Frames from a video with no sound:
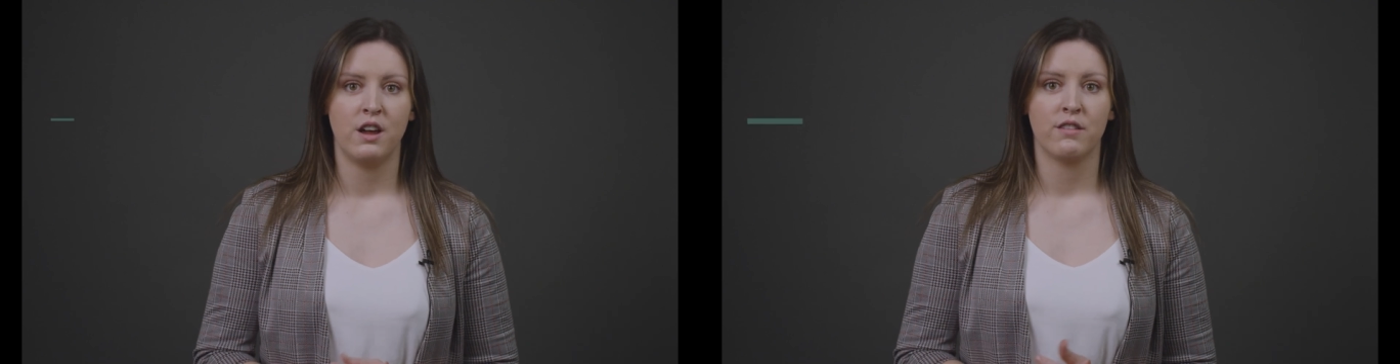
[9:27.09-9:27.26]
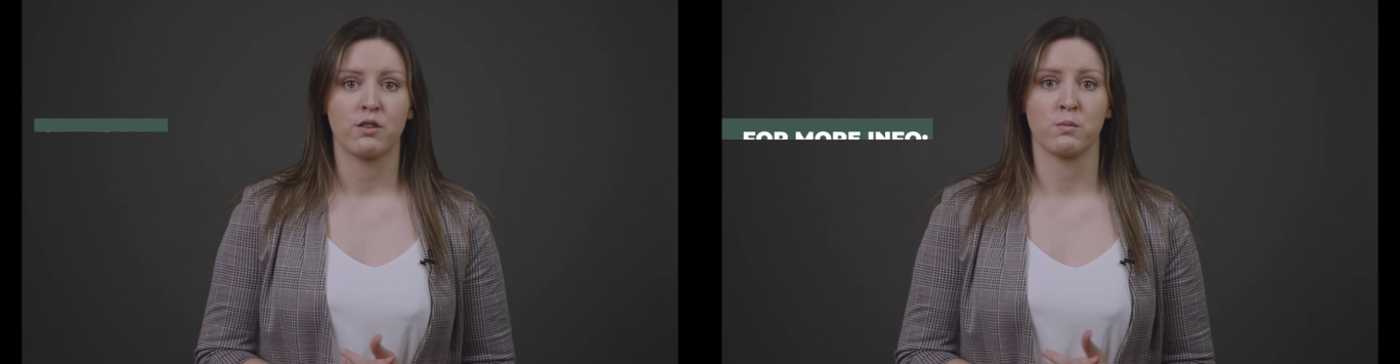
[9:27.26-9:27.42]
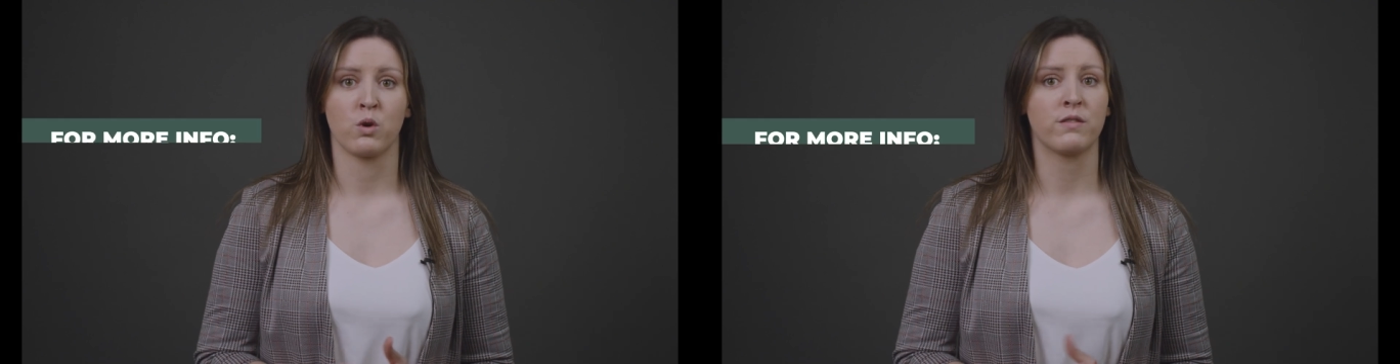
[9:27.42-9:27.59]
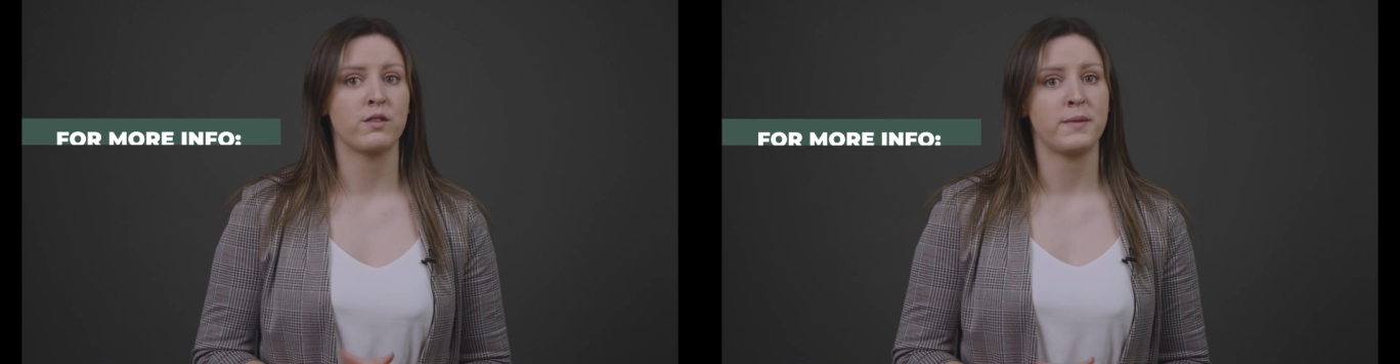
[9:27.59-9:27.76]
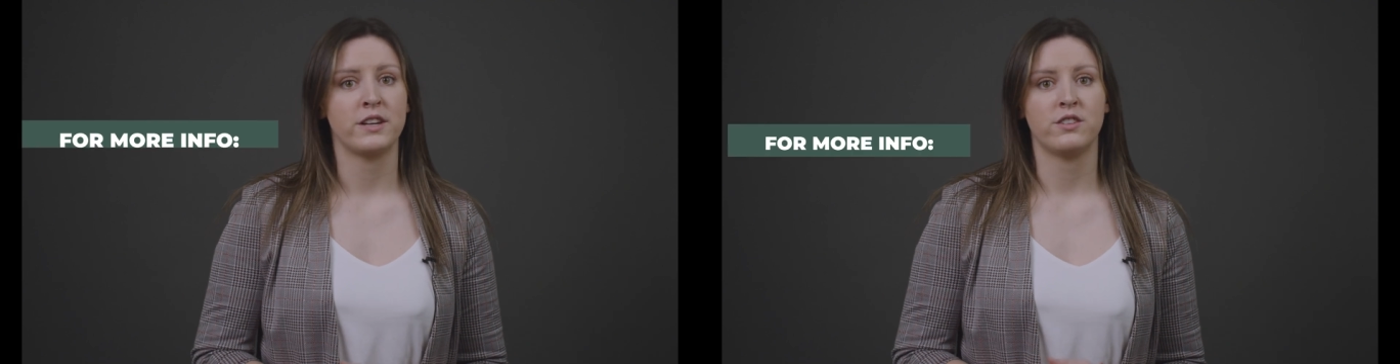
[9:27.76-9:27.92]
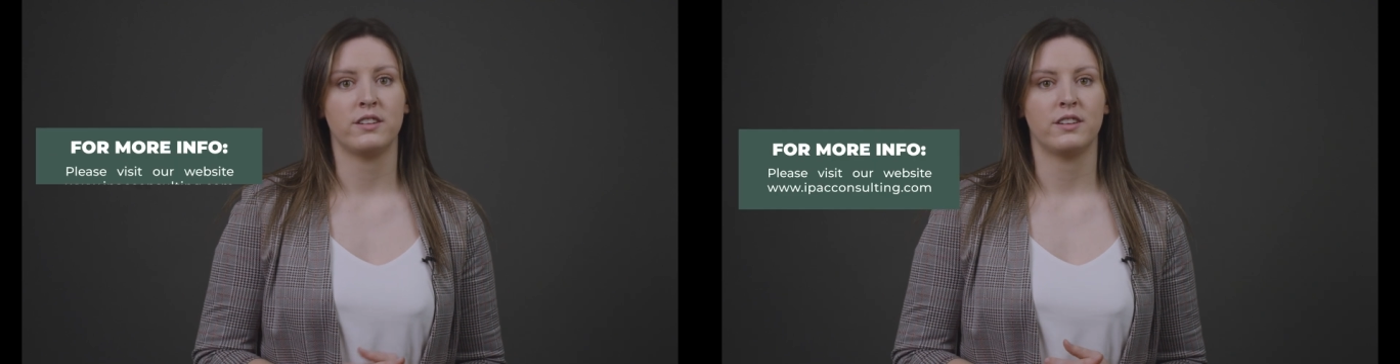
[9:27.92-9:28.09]
For more
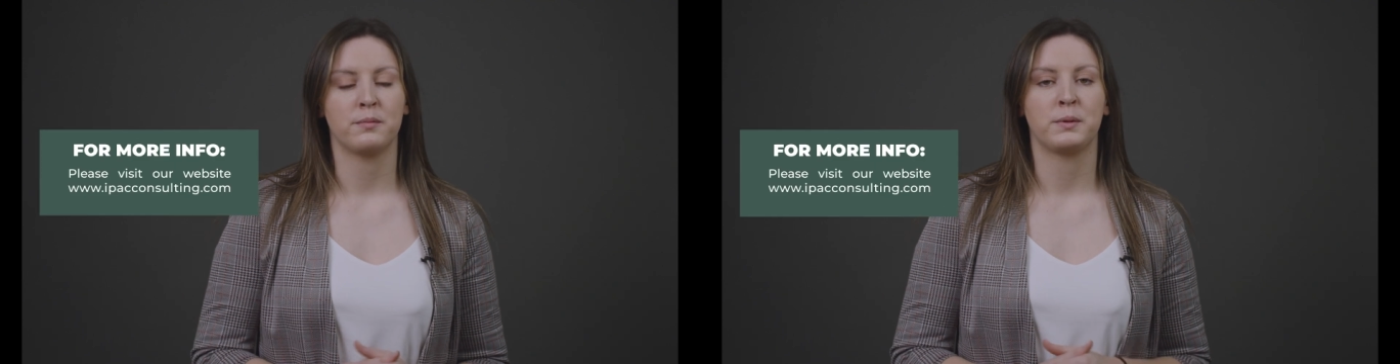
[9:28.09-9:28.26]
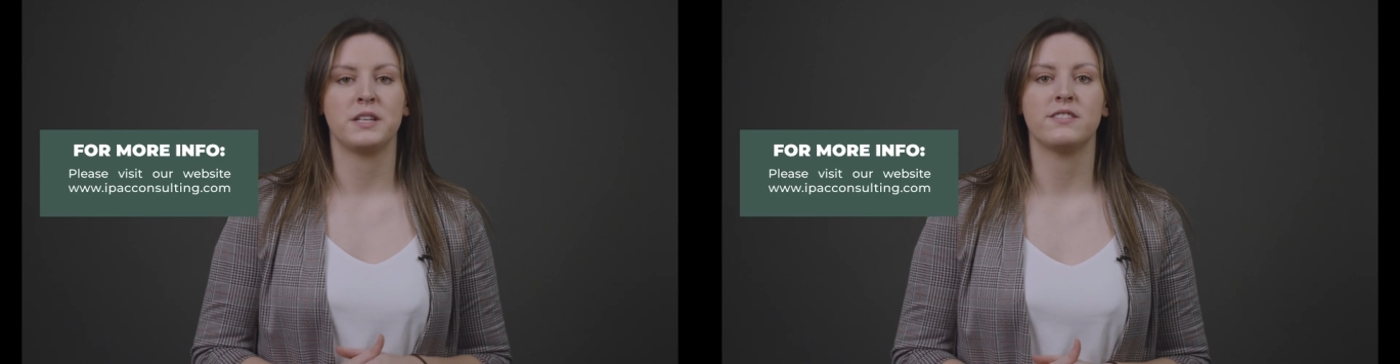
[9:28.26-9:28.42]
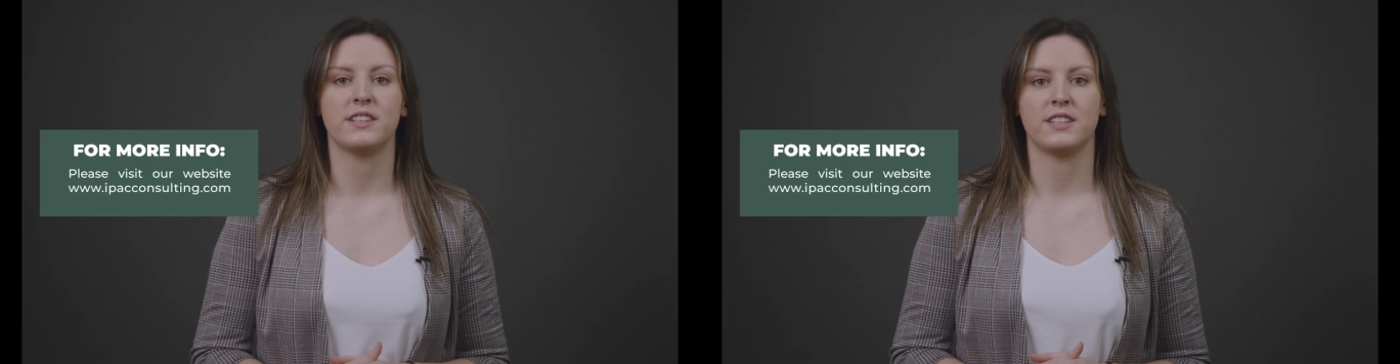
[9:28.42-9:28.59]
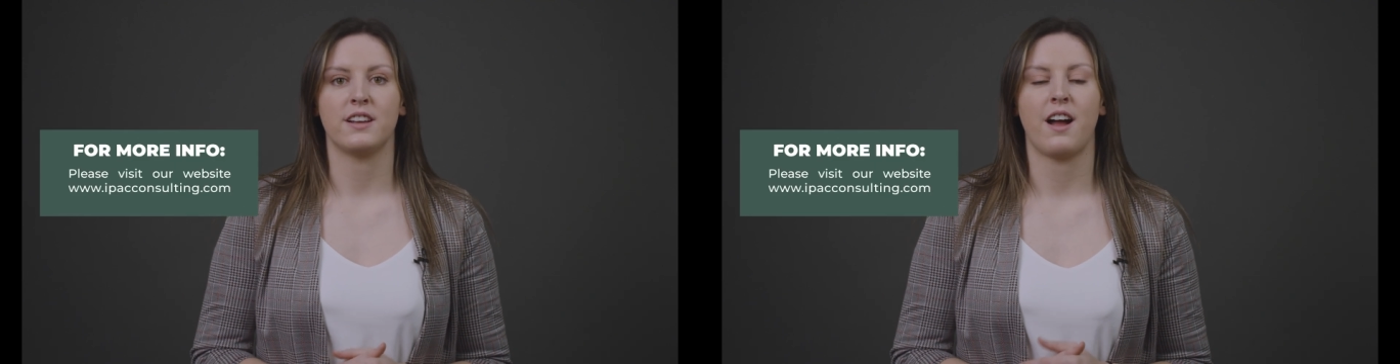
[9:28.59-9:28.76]
information, please visit